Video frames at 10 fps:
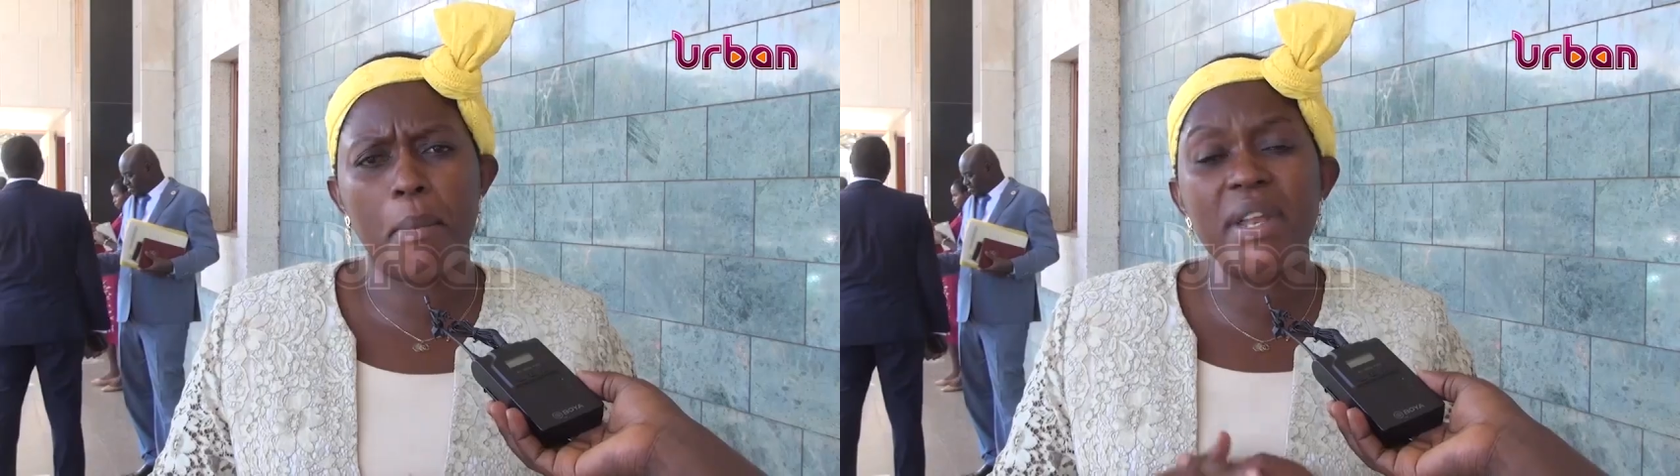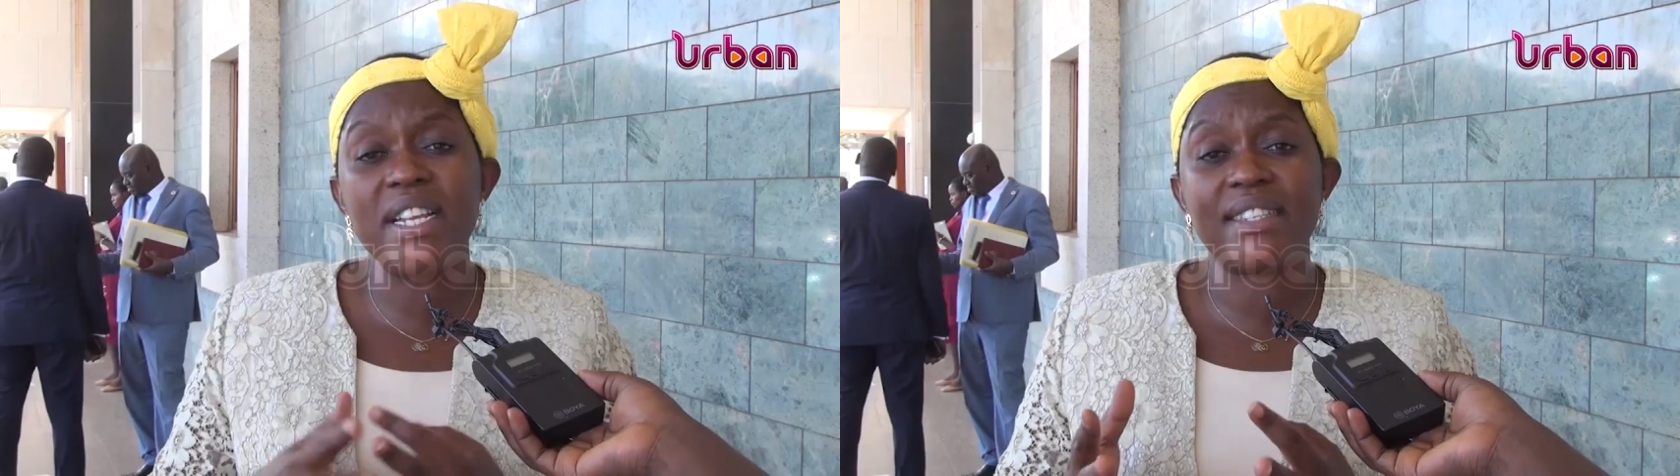
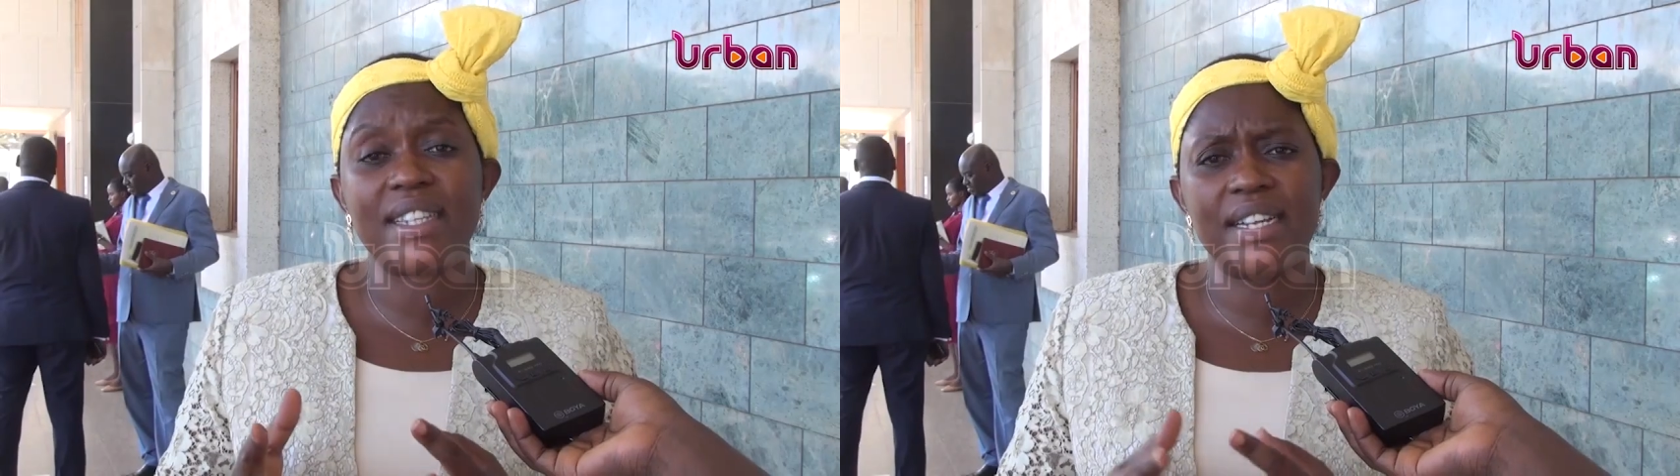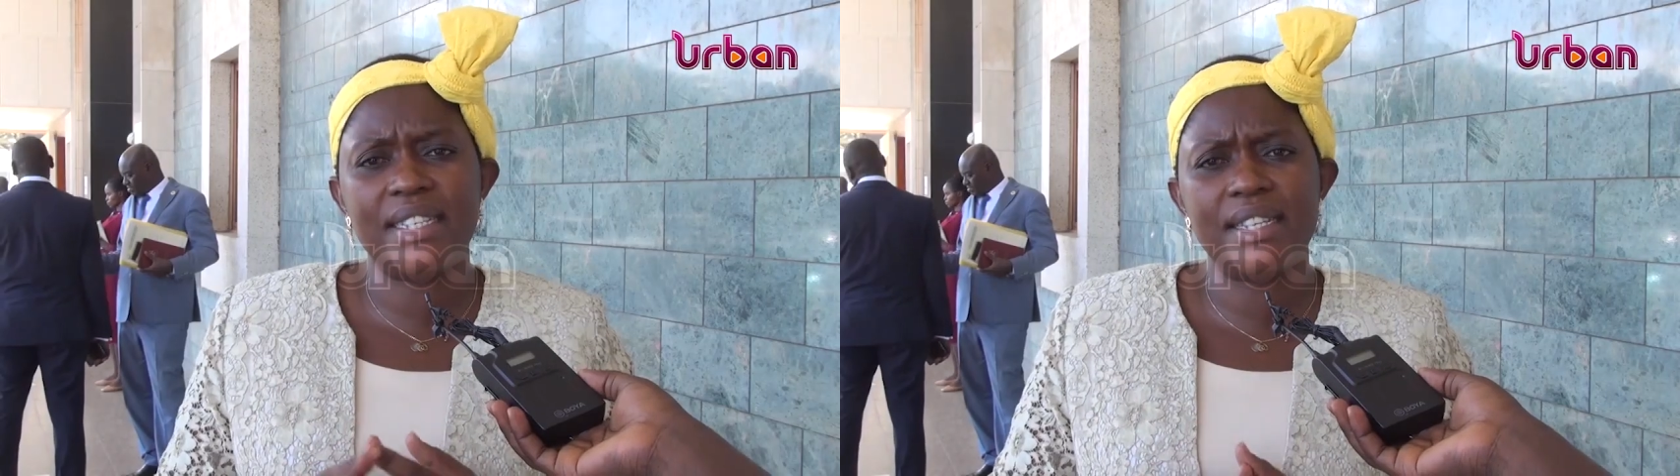
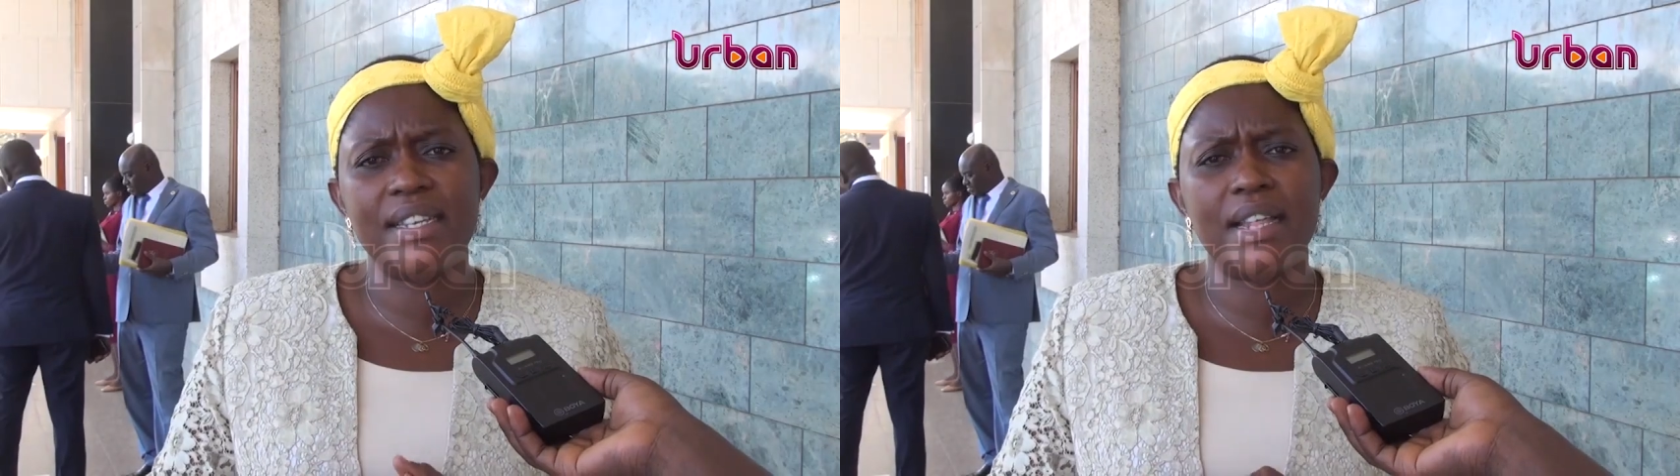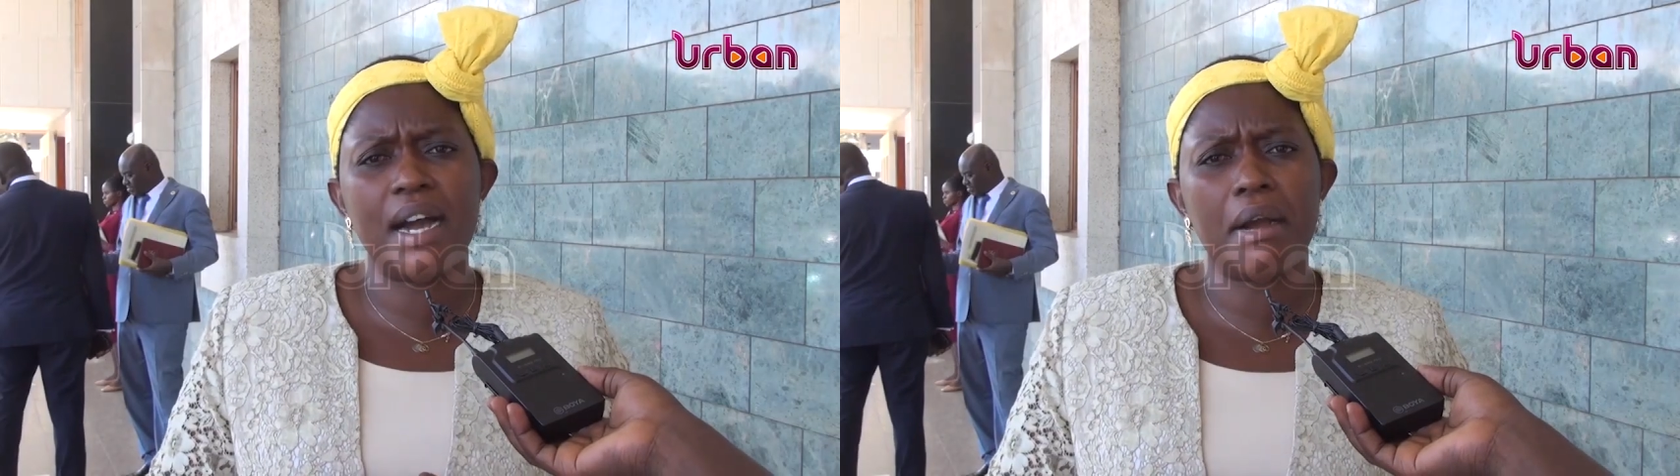Ministers
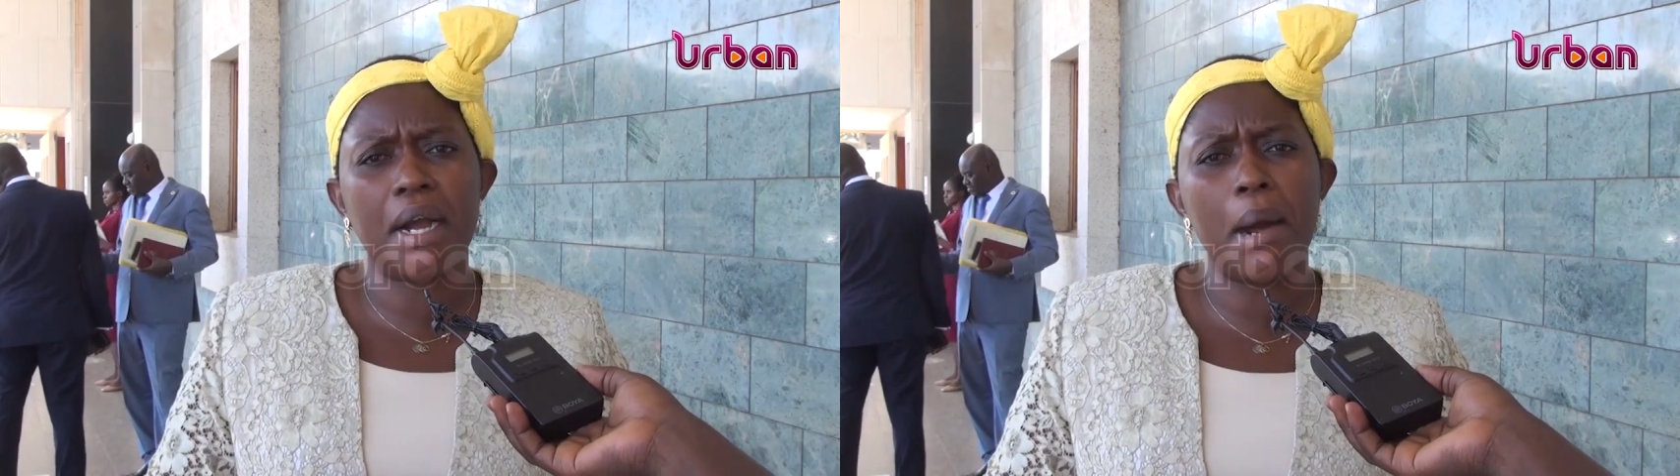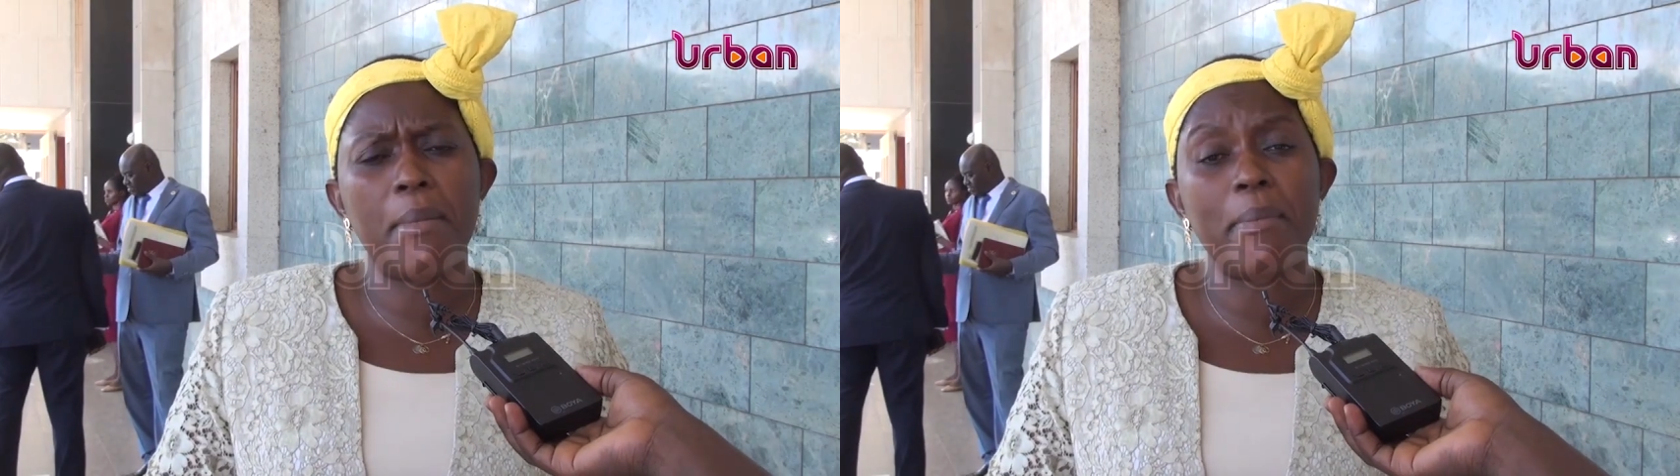either
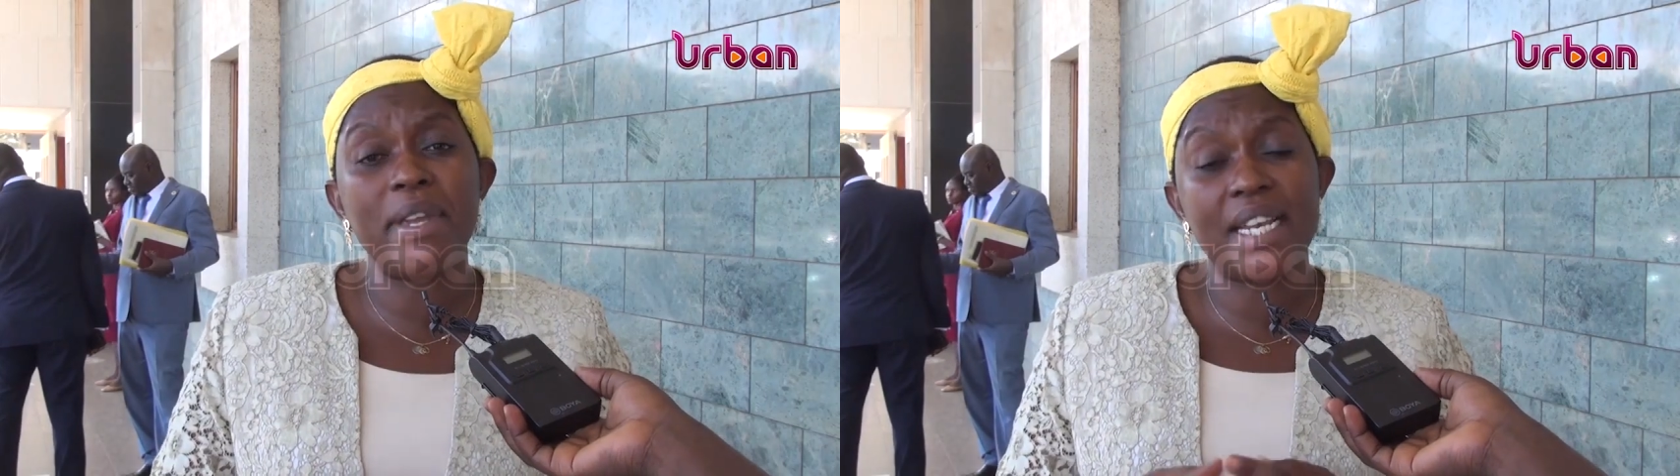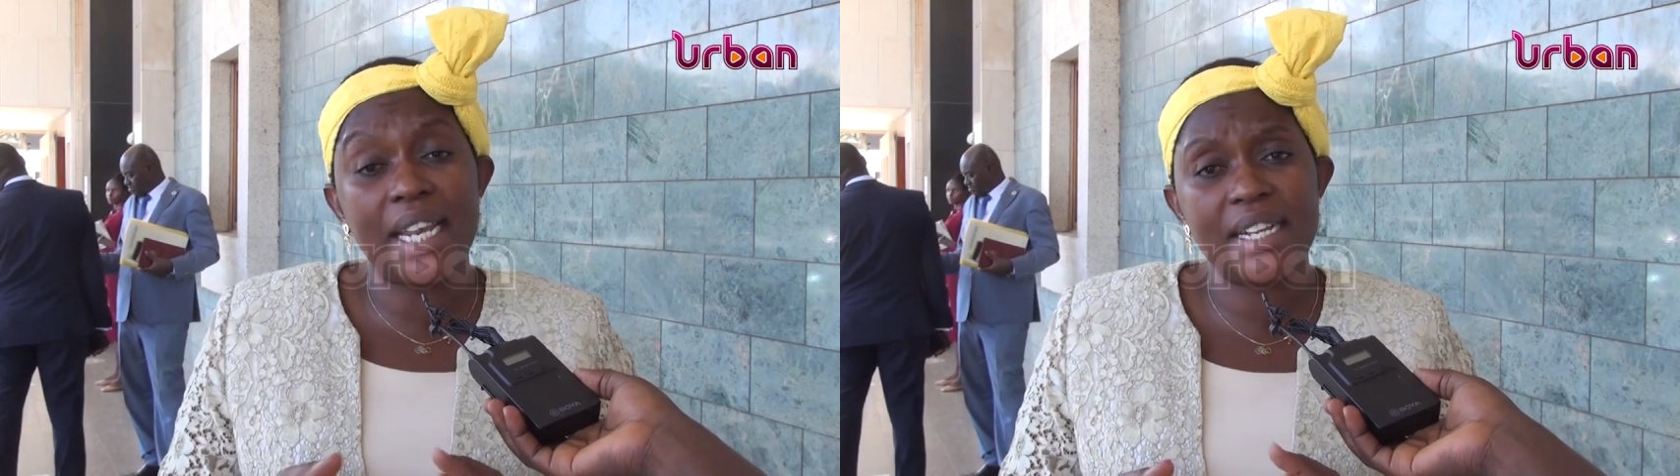come a
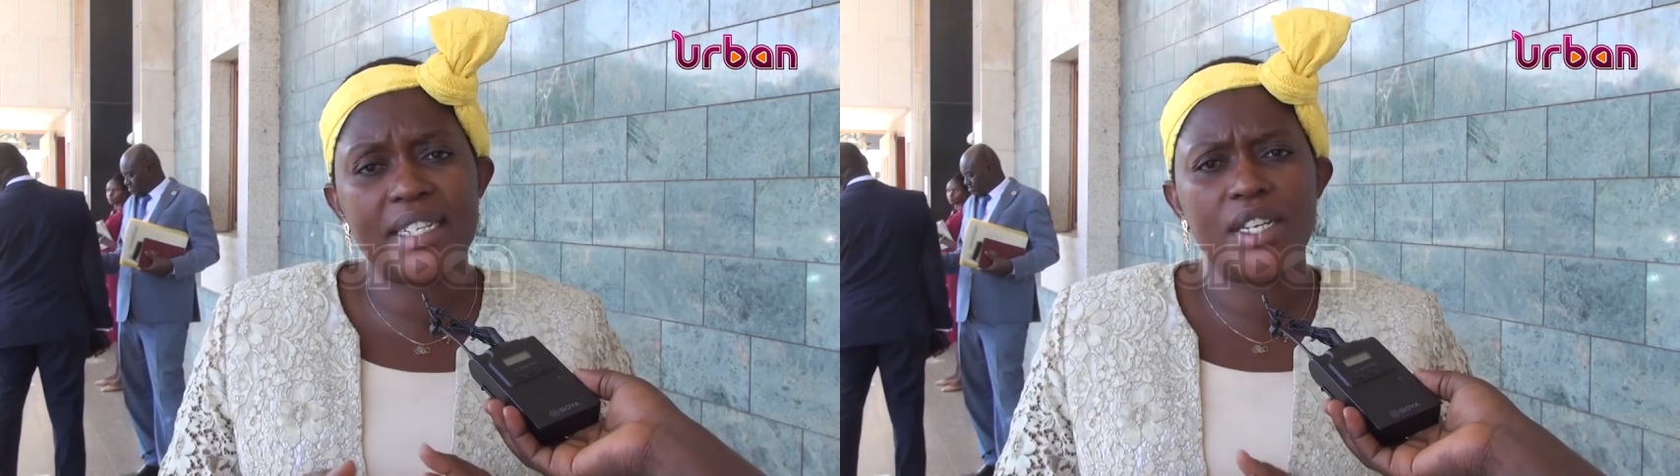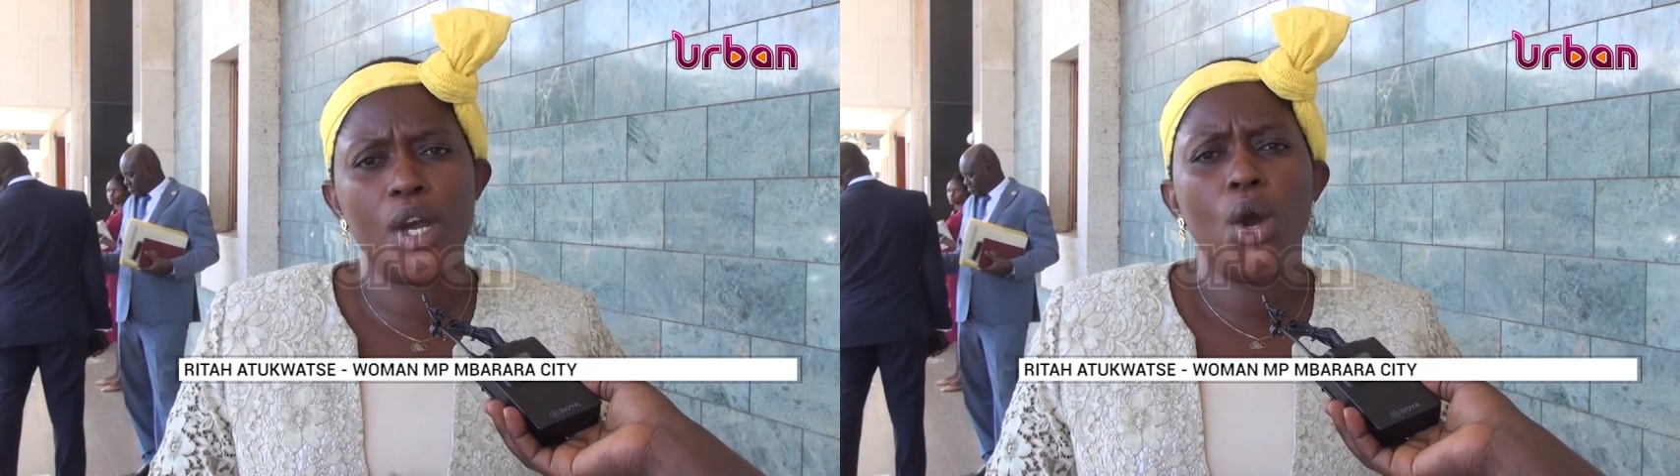bit
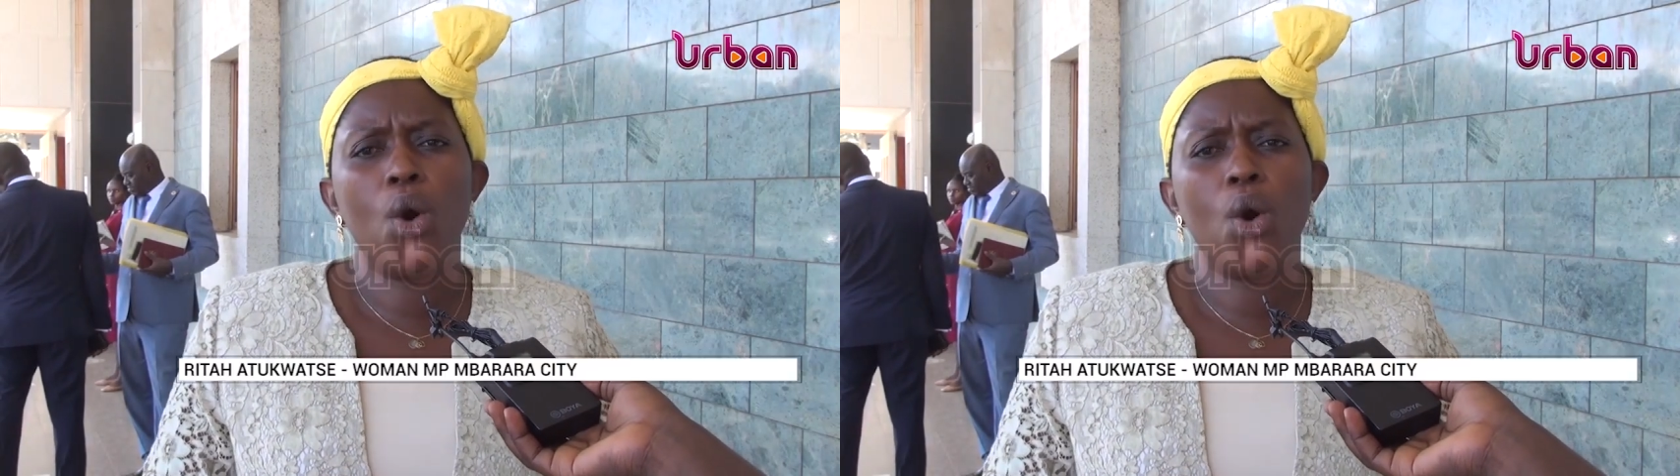late,